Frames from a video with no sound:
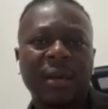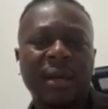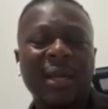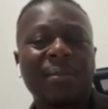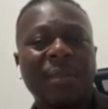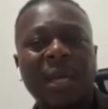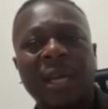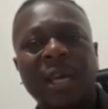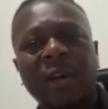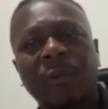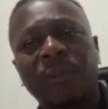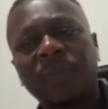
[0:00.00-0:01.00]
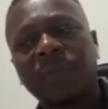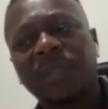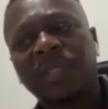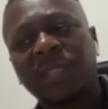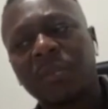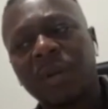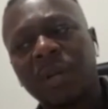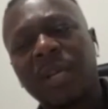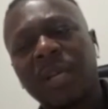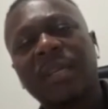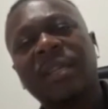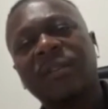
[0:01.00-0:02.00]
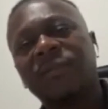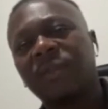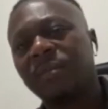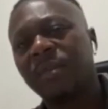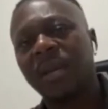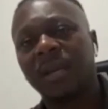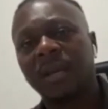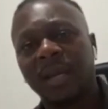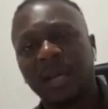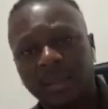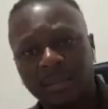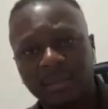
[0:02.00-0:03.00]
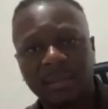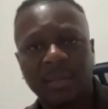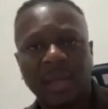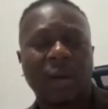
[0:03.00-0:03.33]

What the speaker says: it may help someone in a different manner, like I